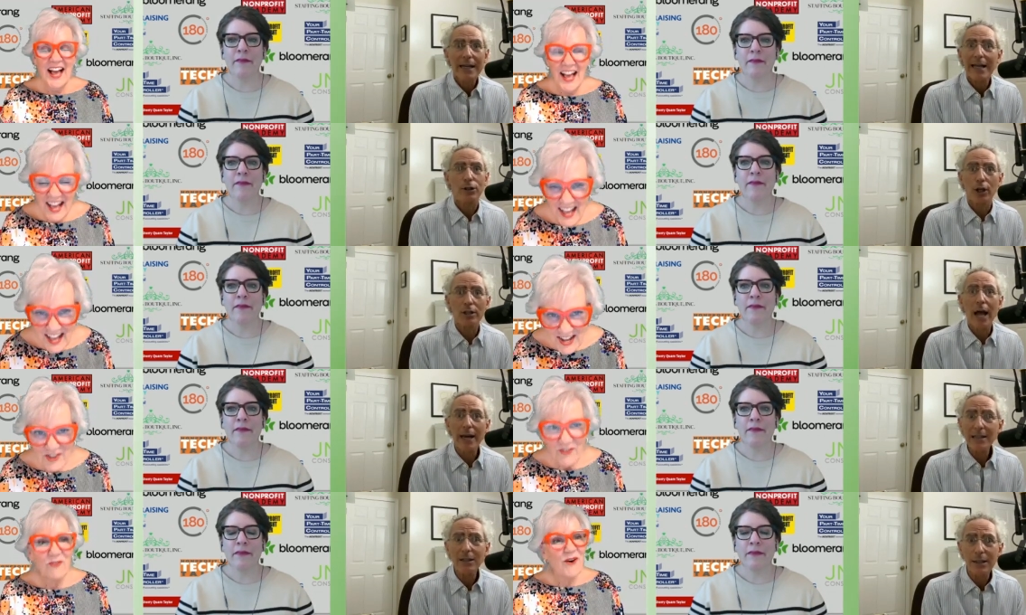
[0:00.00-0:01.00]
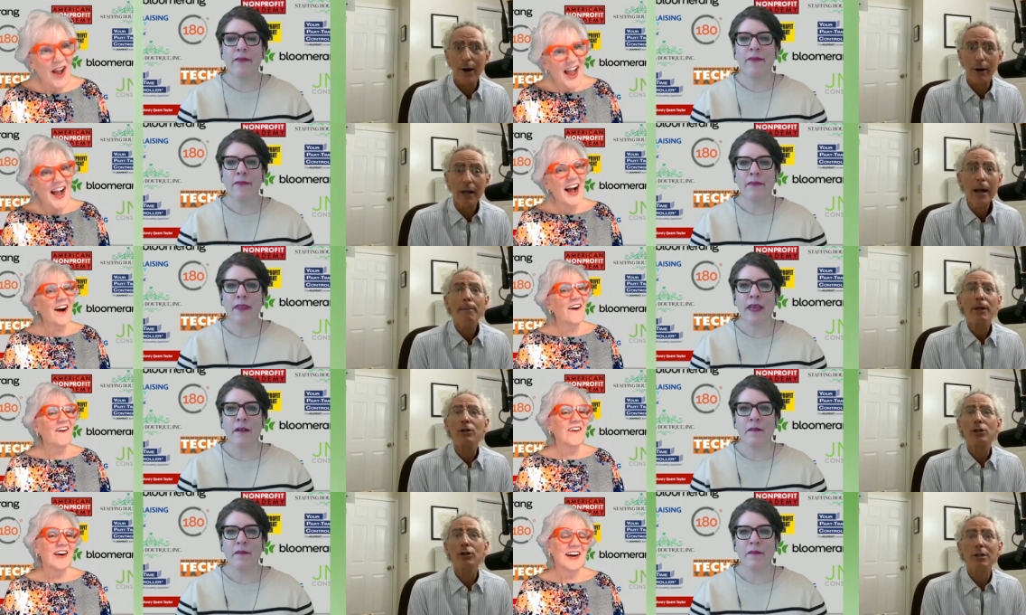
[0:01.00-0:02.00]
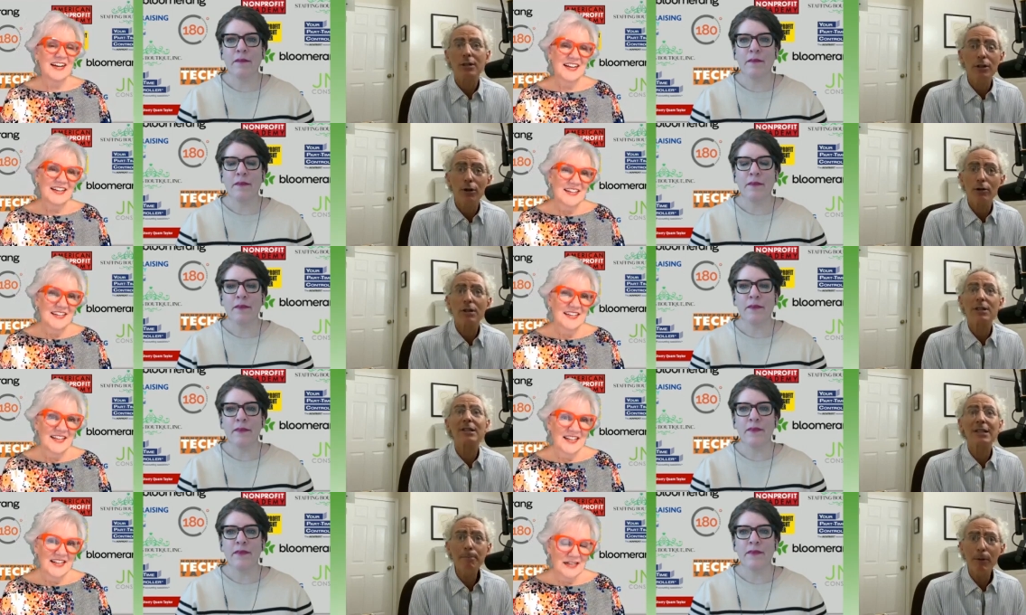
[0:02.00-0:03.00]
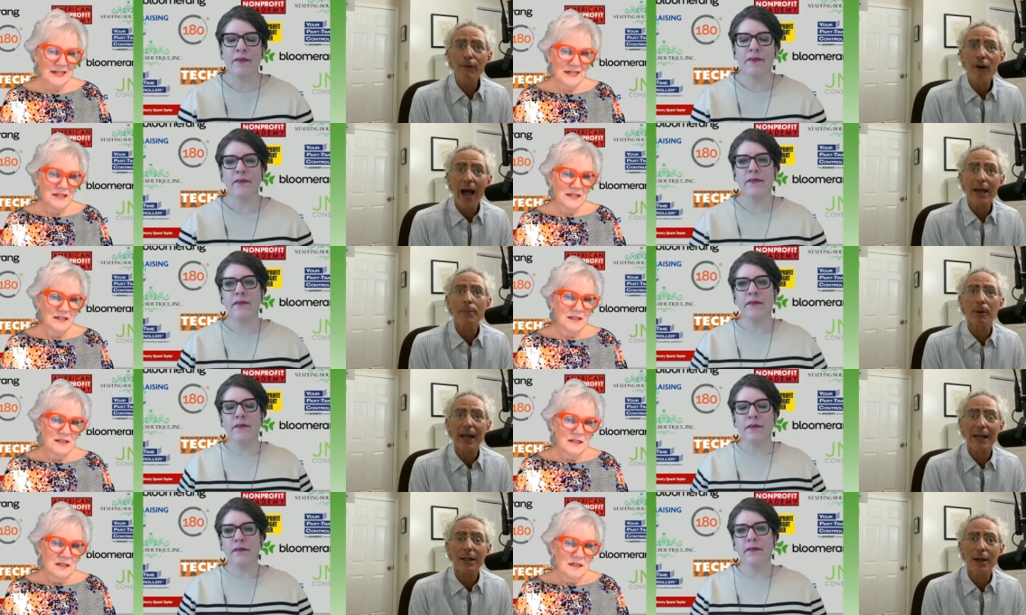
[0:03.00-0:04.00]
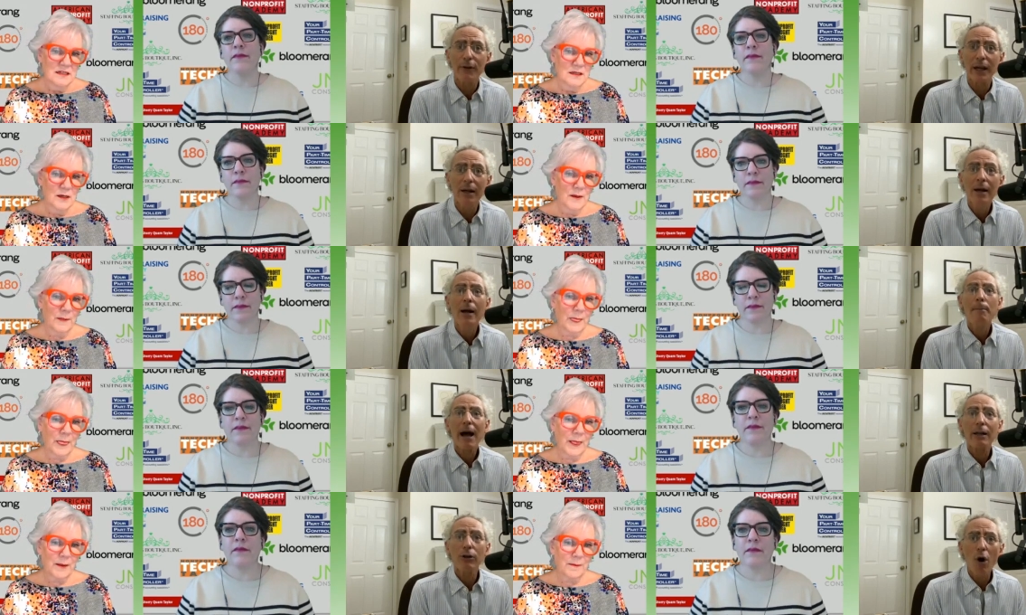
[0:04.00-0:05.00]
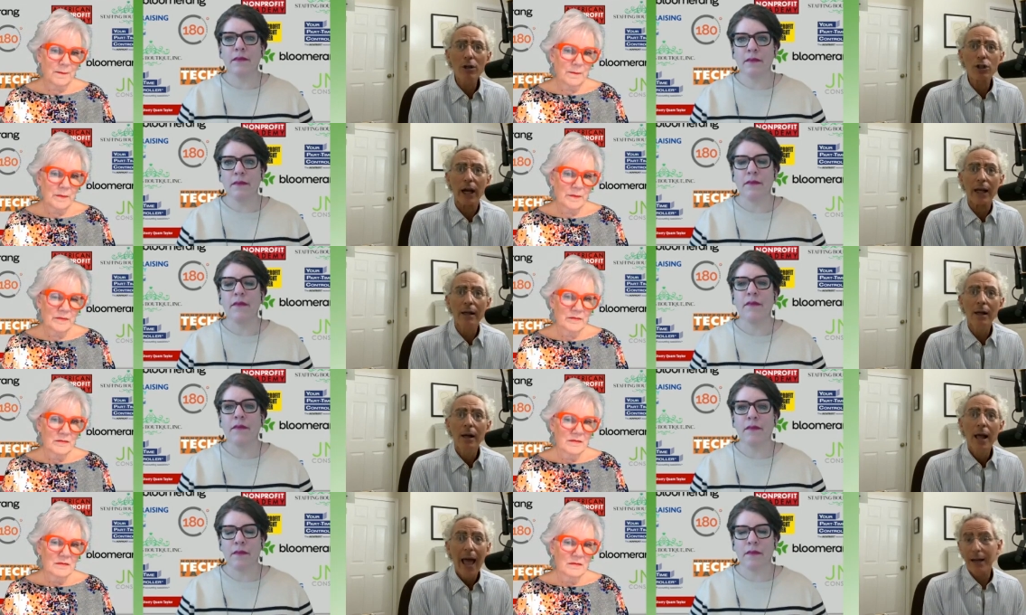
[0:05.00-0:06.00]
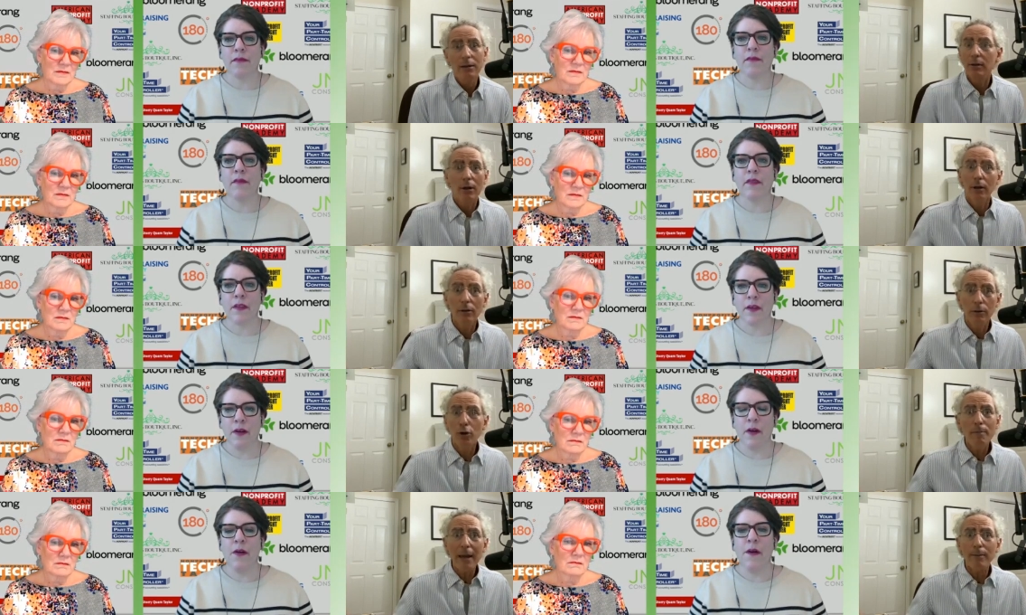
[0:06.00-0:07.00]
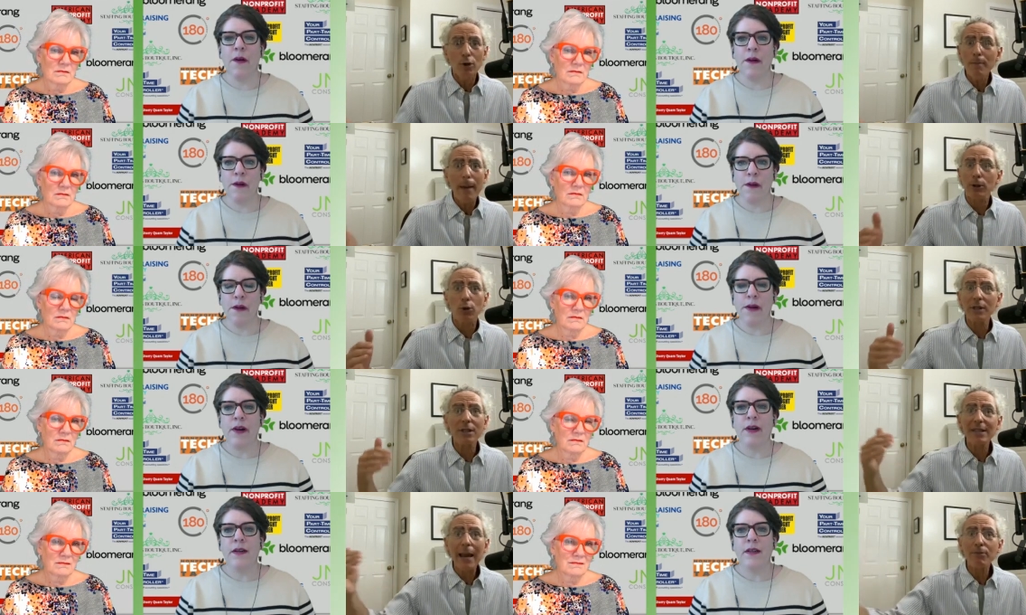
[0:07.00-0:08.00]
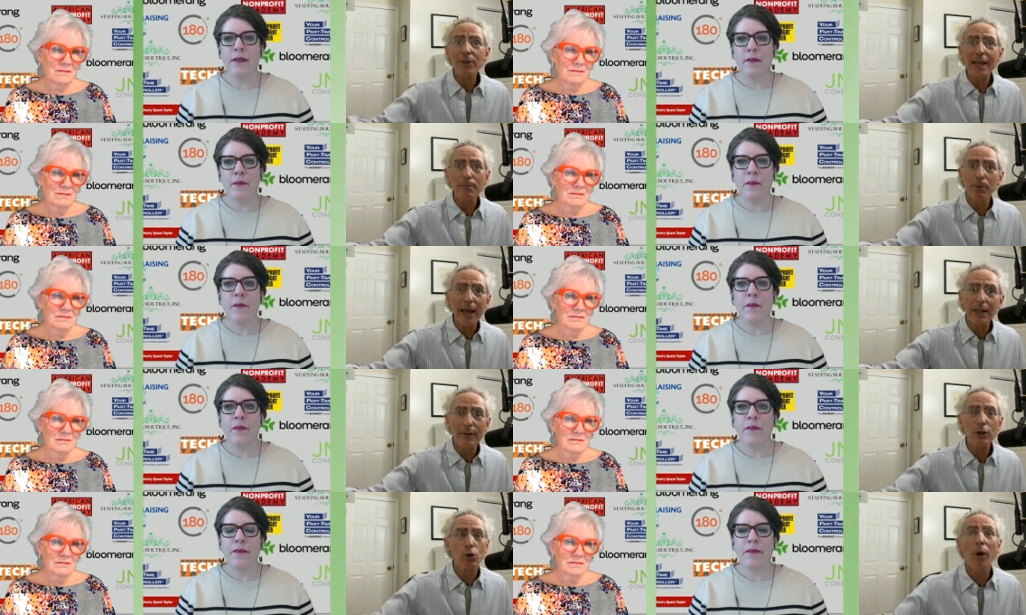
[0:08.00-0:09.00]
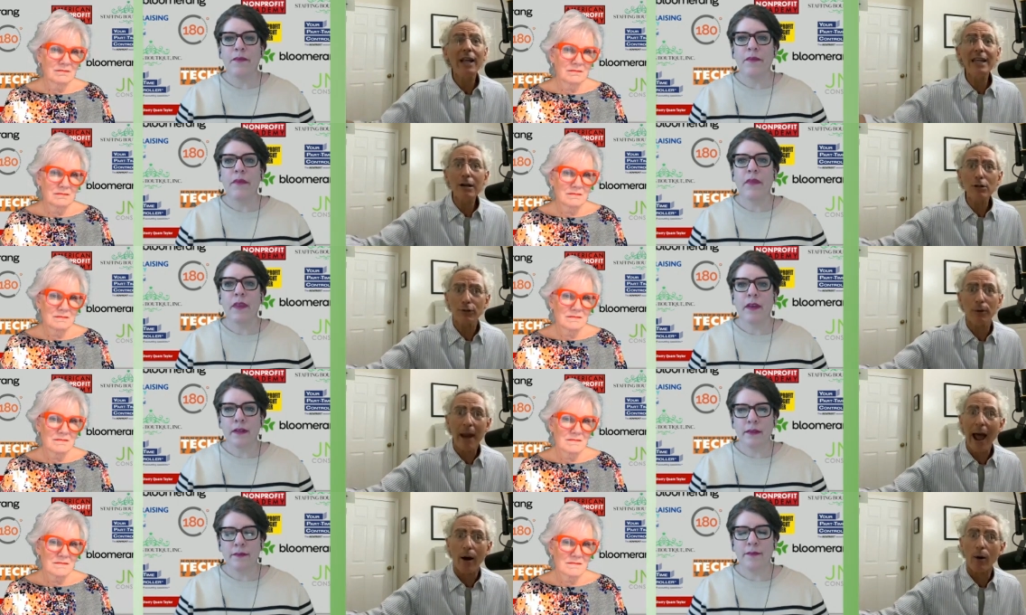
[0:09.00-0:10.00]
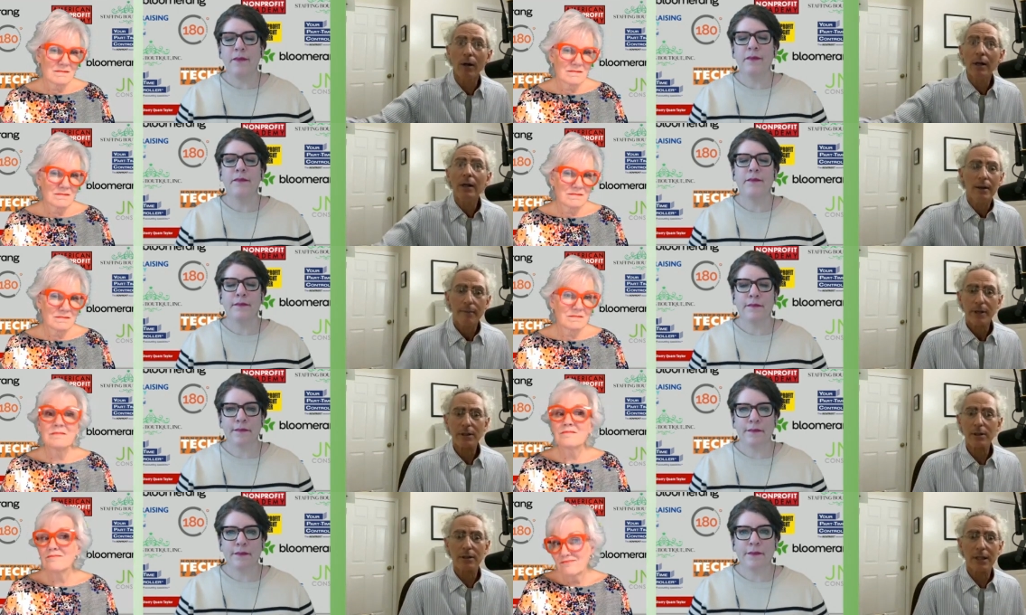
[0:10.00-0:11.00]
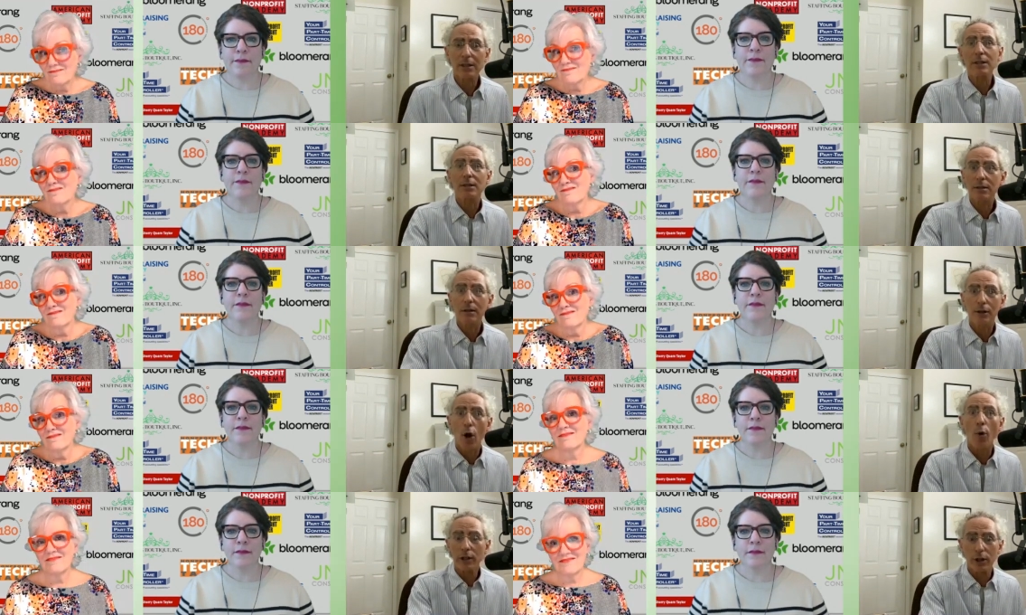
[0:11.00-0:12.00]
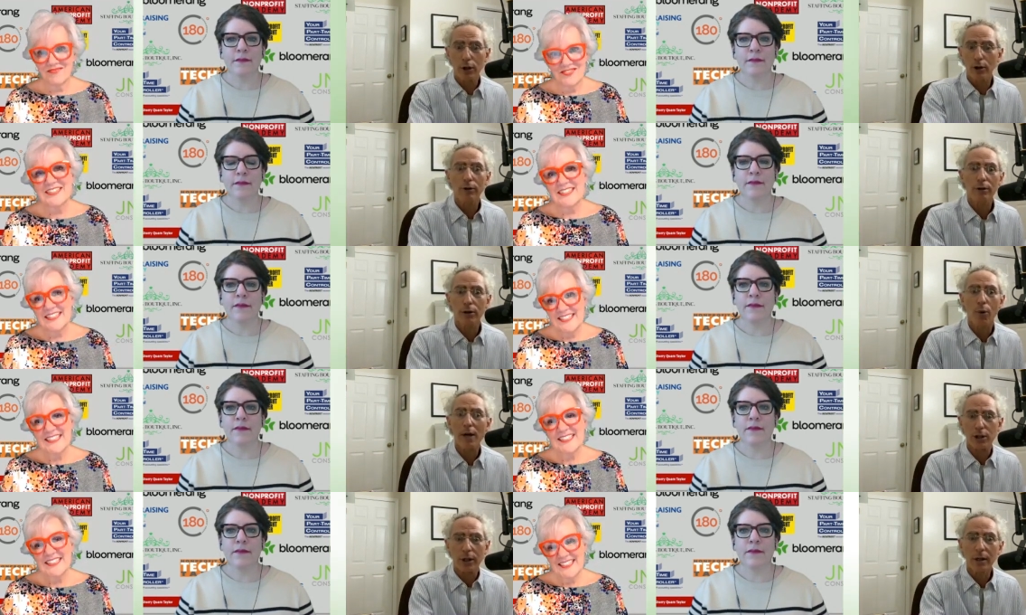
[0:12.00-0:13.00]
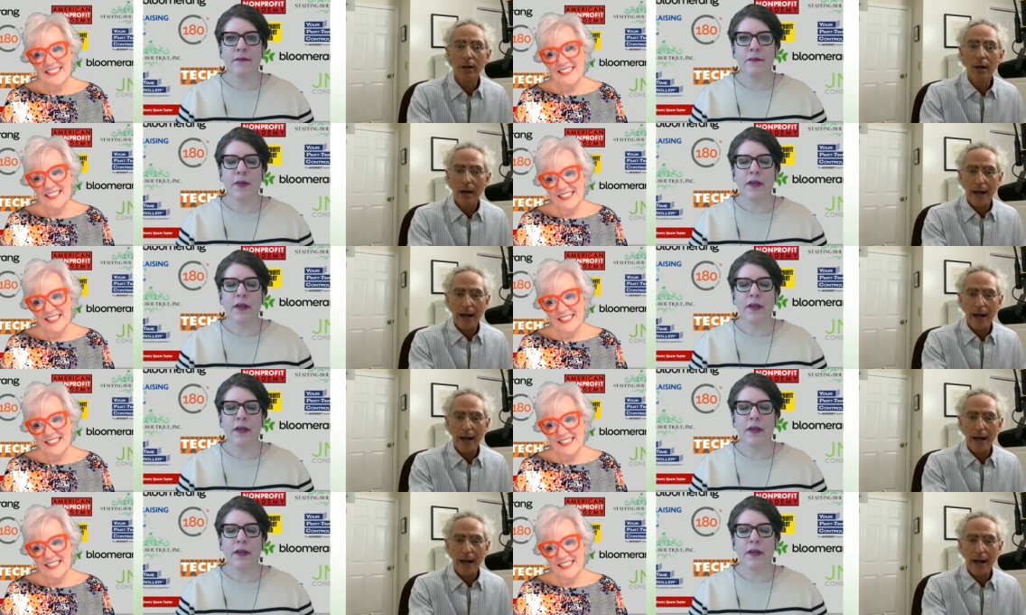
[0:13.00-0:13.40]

Speaker 1: It's just not necessary, because you you're simplifying planned giving by launching, and you may you may be doing the same thing in planned giving twenty years from now. This is this is going to your your question I